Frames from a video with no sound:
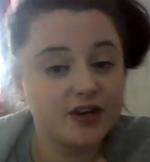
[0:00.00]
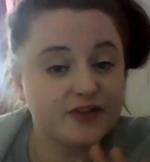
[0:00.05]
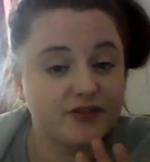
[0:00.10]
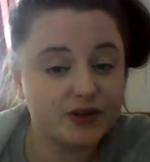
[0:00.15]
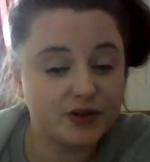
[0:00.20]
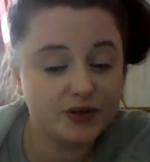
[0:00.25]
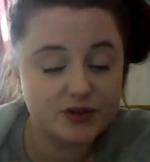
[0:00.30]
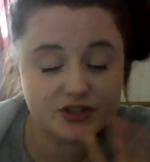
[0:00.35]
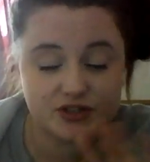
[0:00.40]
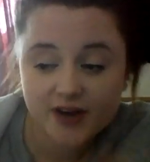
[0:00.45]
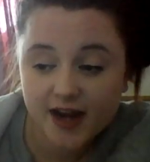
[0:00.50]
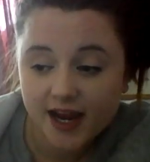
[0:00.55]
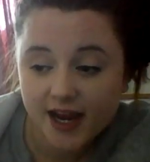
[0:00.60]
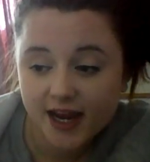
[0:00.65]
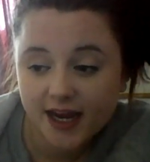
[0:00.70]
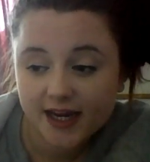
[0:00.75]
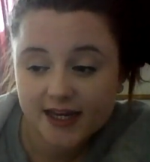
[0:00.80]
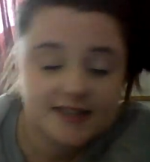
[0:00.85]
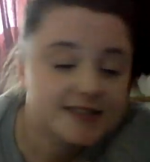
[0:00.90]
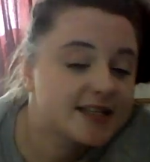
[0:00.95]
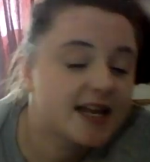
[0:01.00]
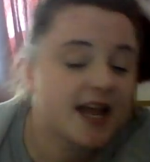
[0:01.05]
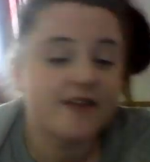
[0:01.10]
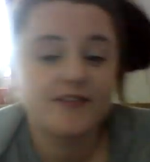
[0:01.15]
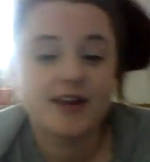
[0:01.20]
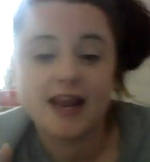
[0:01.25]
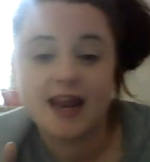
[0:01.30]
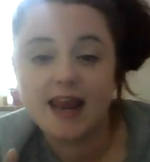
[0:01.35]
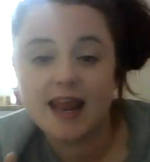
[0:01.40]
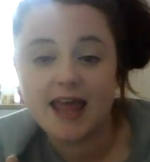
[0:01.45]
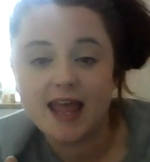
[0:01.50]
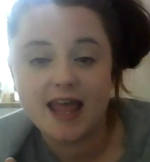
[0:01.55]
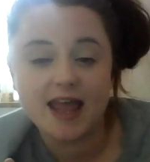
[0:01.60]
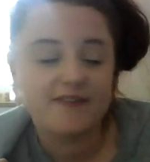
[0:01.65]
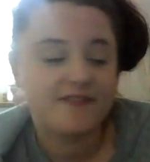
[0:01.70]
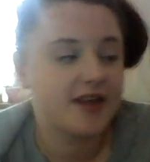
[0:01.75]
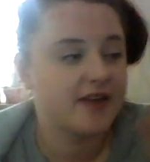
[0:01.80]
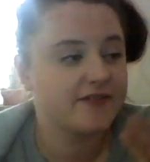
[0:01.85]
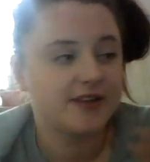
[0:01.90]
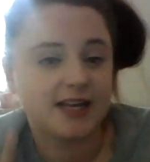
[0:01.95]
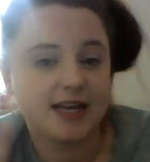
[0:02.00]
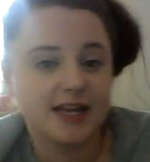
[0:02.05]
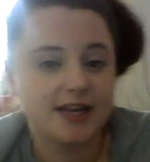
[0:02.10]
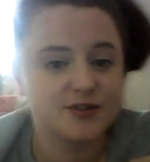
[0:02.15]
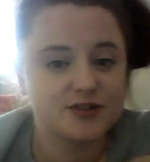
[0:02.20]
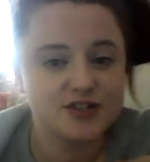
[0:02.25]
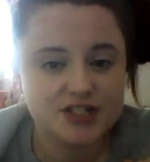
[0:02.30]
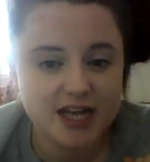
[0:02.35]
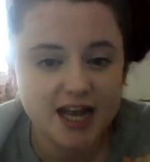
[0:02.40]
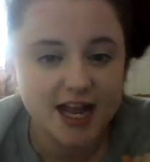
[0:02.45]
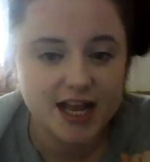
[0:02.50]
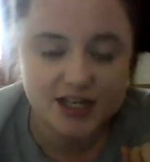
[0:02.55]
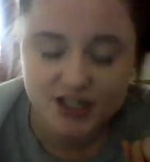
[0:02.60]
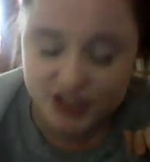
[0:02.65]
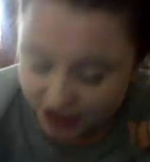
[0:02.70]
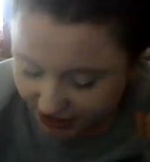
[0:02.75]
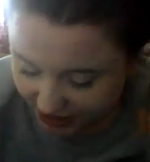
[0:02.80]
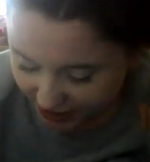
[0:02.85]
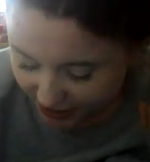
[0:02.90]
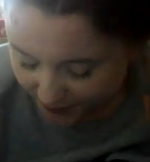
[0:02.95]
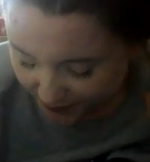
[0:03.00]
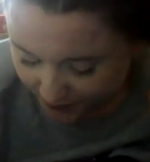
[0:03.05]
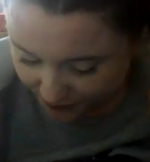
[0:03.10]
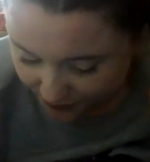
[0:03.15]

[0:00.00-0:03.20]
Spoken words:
a few drinks, having a laugh, having a little chat as you do.